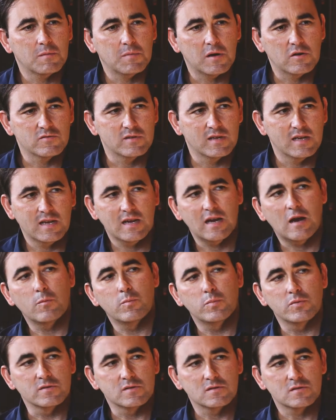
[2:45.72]
about the
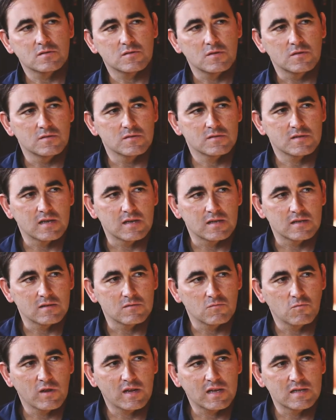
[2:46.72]
output. So you
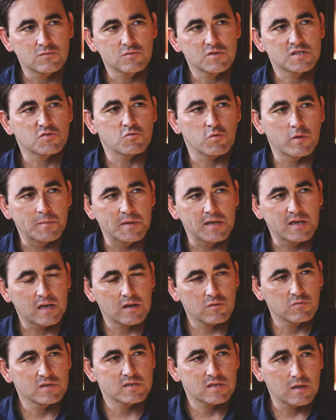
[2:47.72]
said we can do streaming.
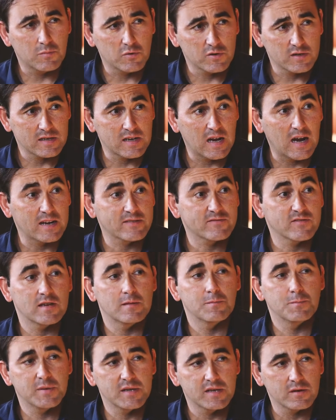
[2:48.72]
Are we supporting R T
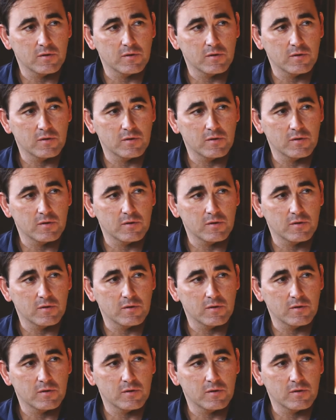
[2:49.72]
M P,